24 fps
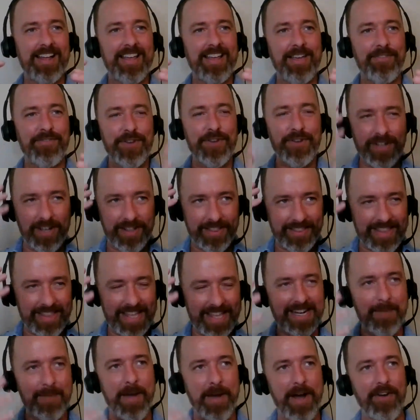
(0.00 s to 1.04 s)
If you can
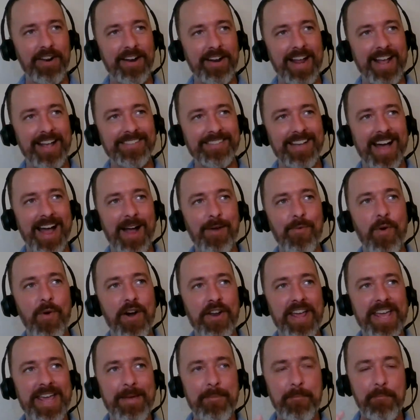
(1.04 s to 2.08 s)
think about it as I
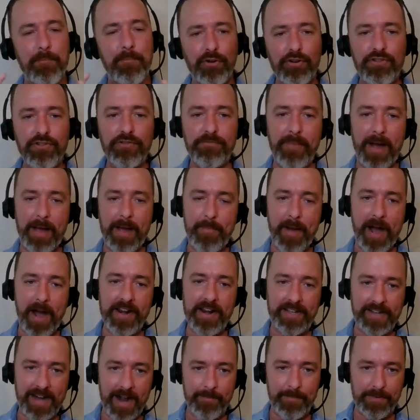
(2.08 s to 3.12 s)
want to improve my
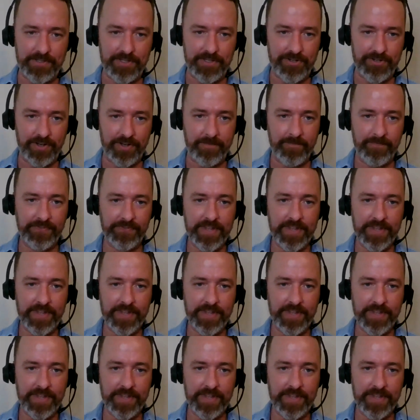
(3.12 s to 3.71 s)
body composition.